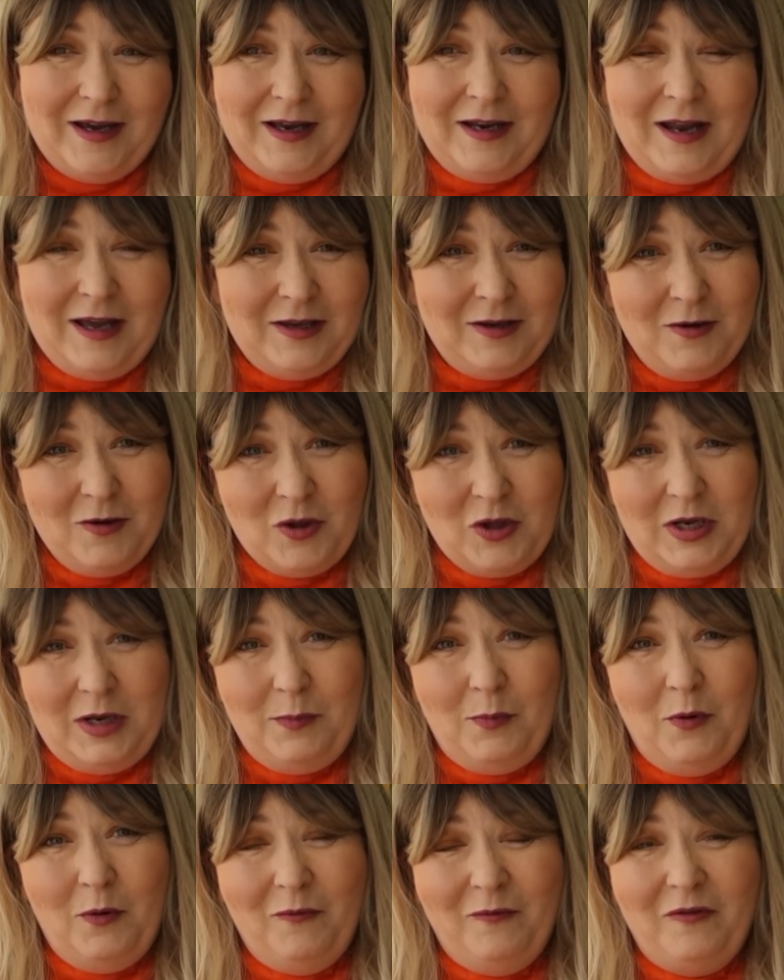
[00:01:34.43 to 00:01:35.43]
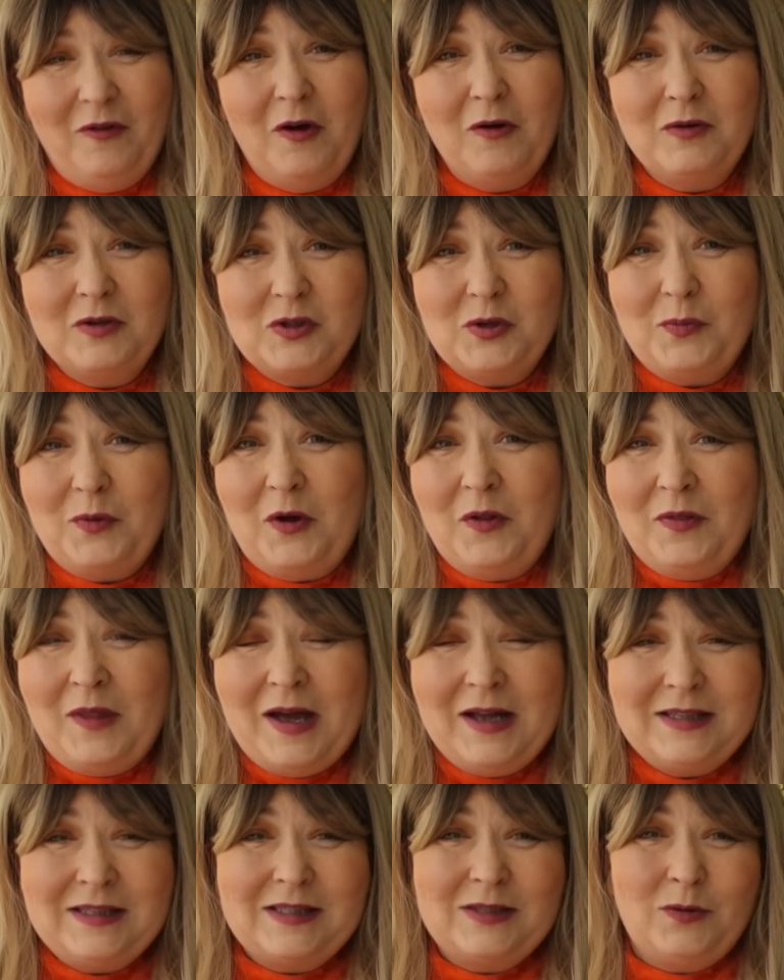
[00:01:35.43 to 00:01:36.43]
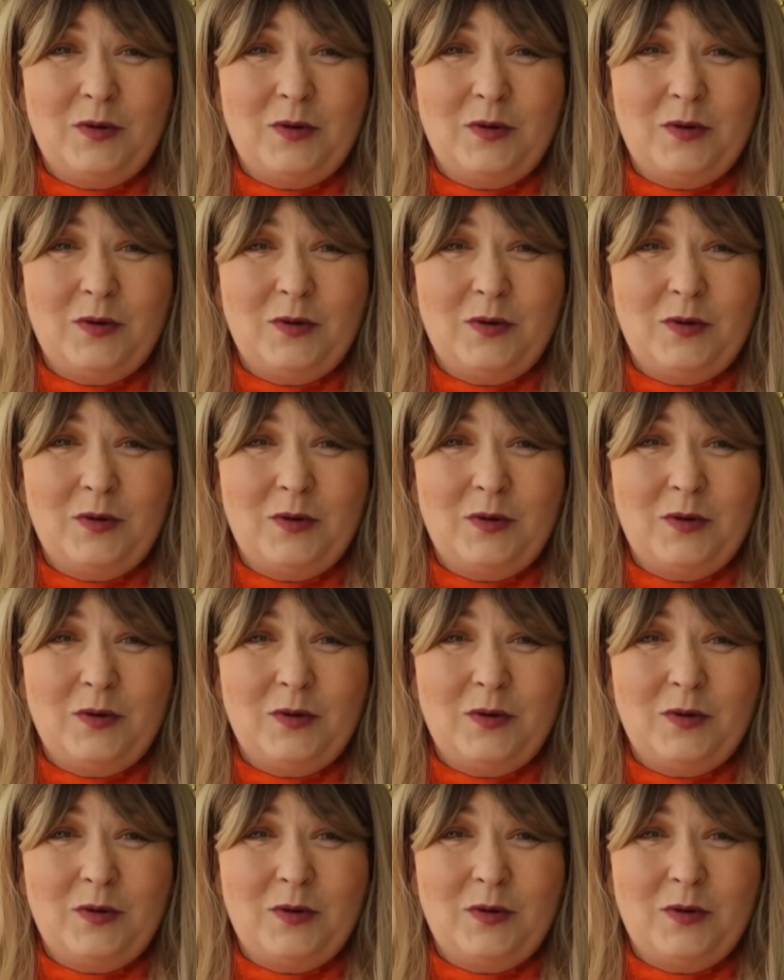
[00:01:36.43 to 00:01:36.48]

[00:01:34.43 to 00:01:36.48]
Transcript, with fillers: and I usually put vlogs up on that.